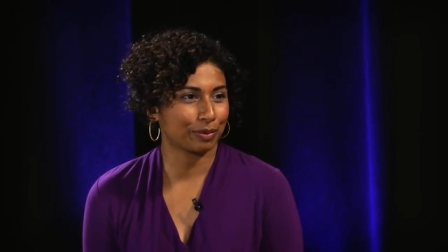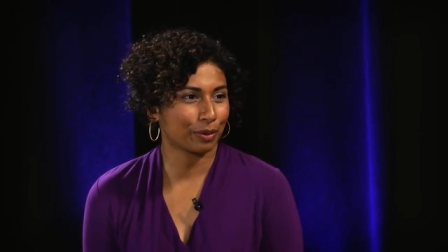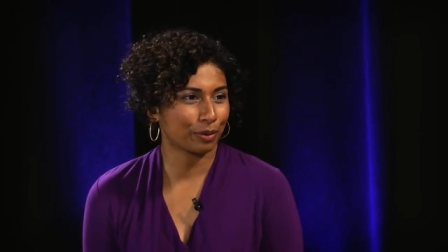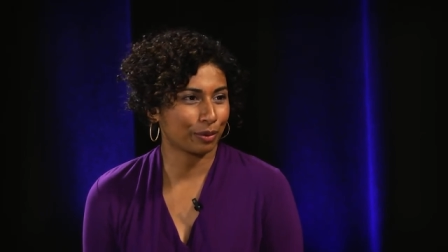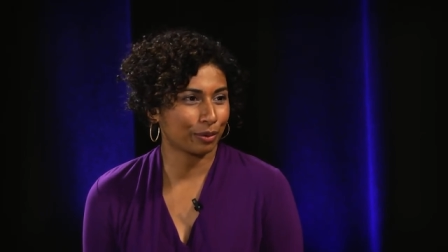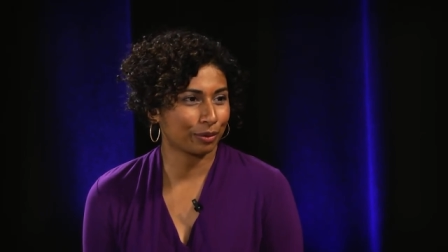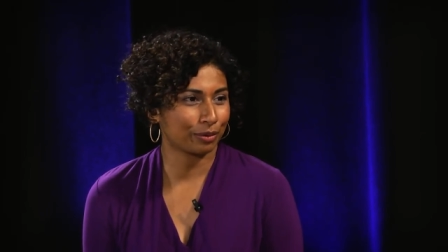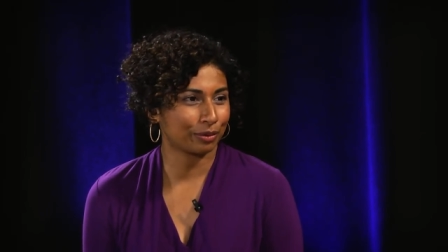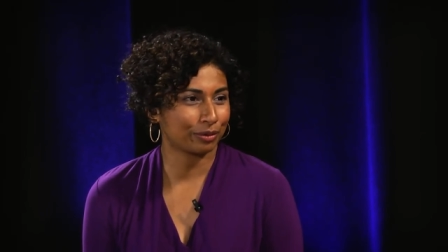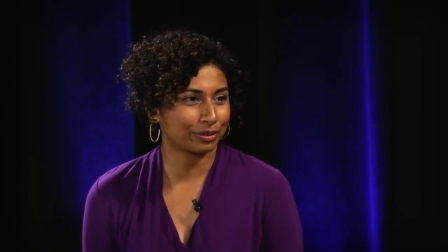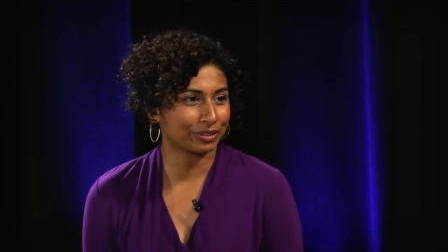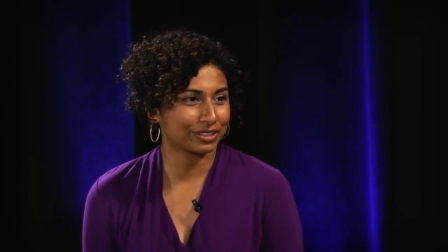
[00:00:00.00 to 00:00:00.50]

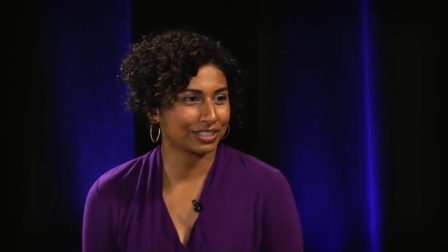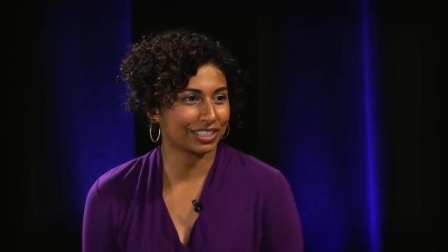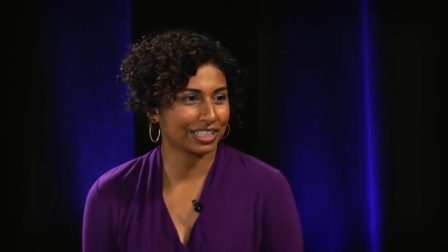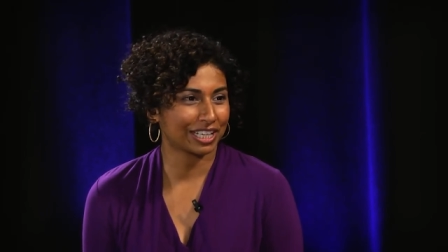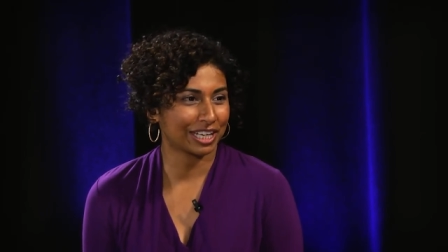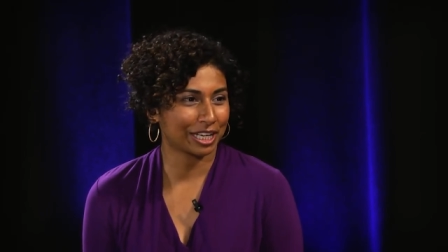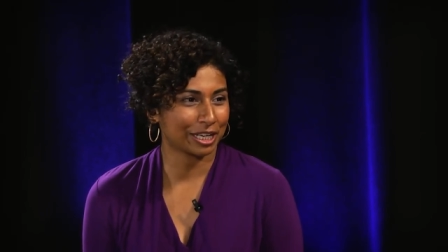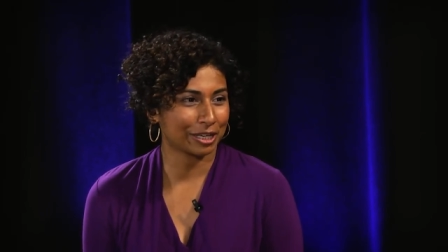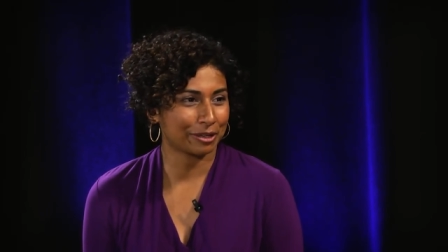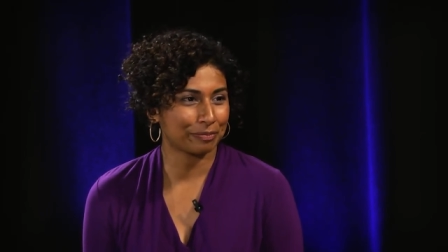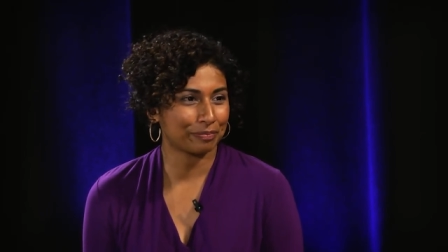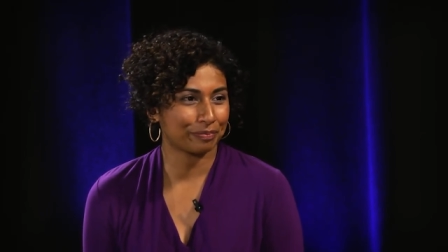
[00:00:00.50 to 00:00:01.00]
bold
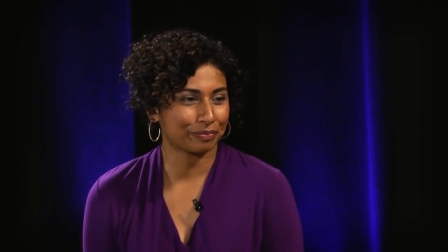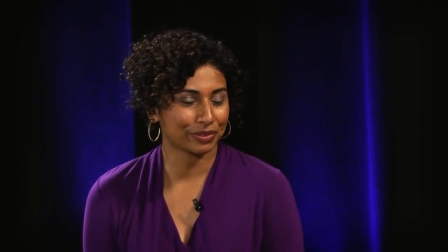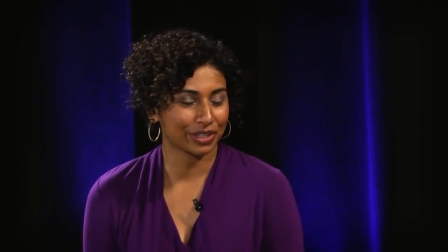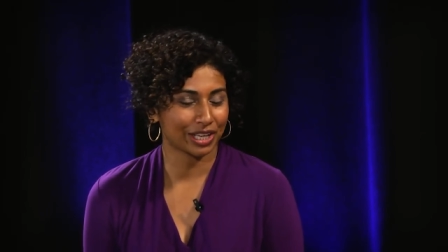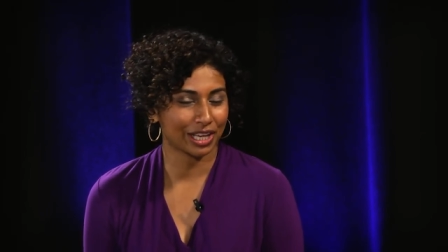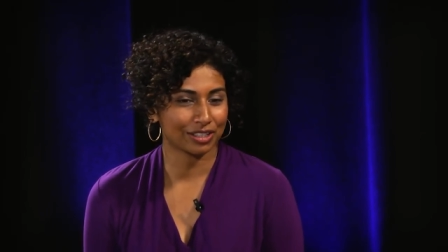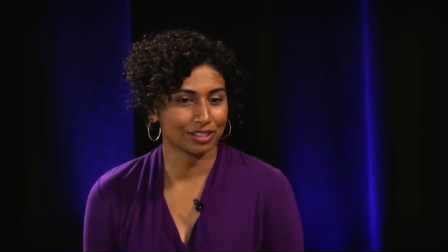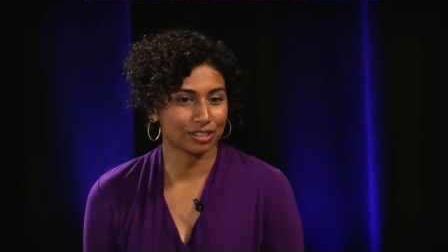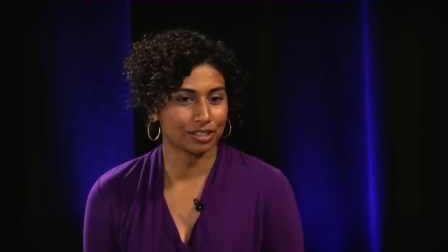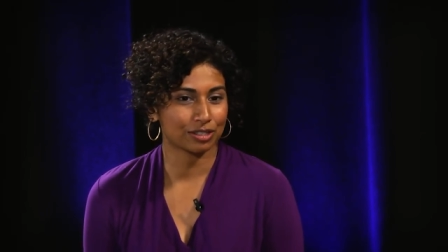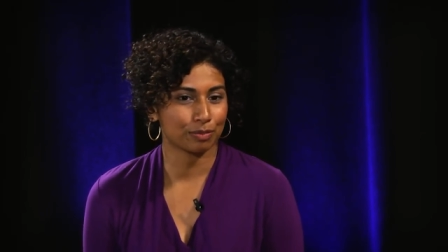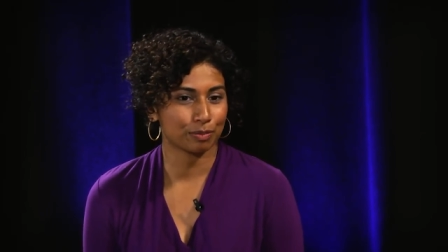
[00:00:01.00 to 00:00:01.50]

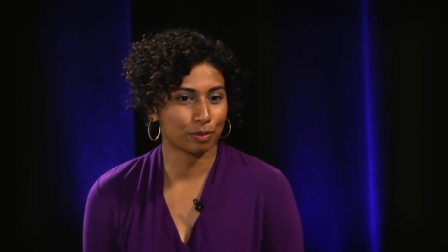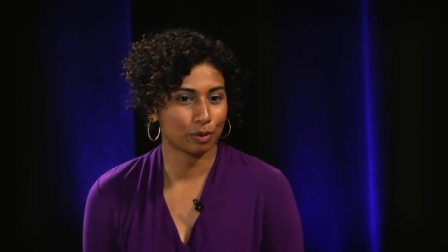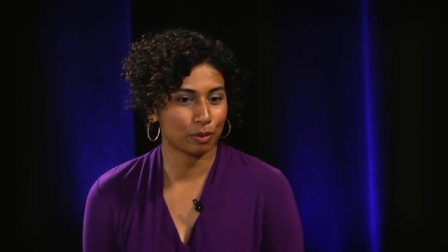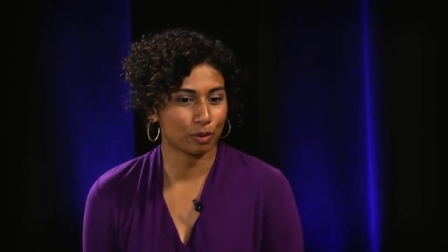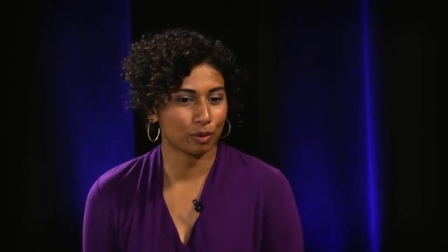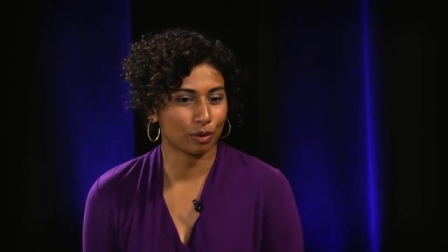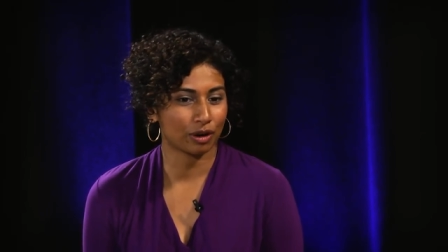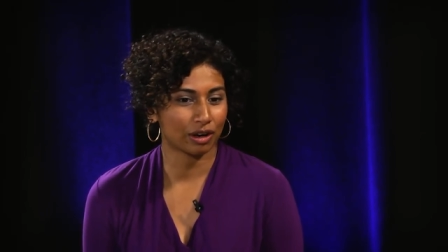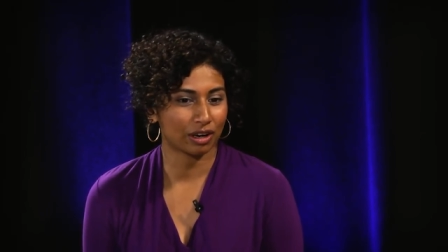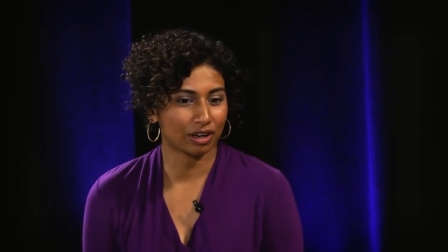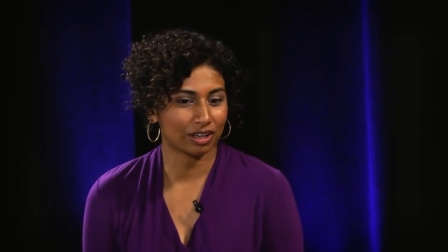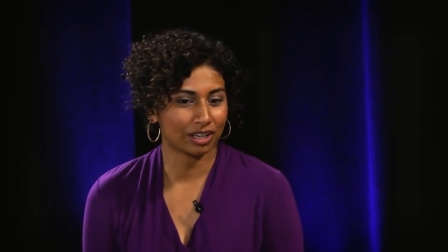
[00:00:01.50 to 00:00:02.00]
and
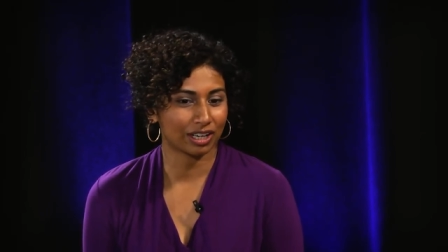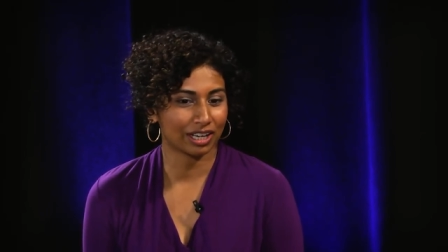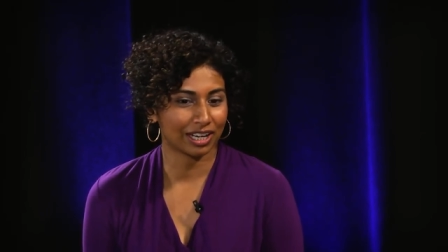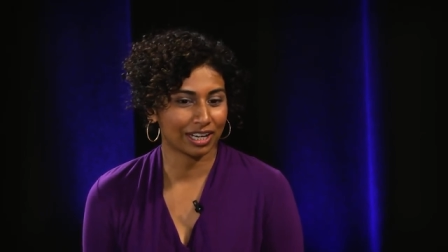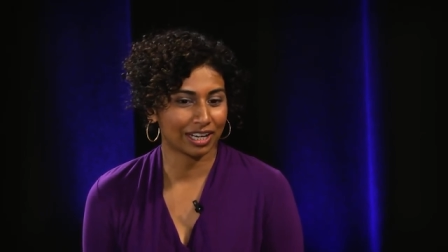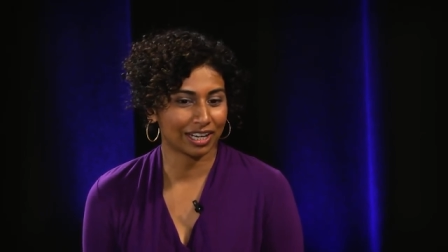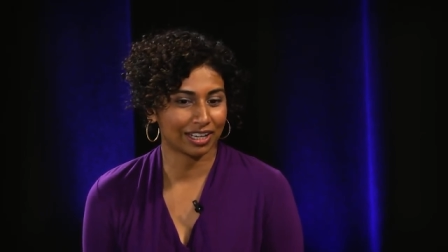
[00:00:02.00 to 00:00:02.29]
support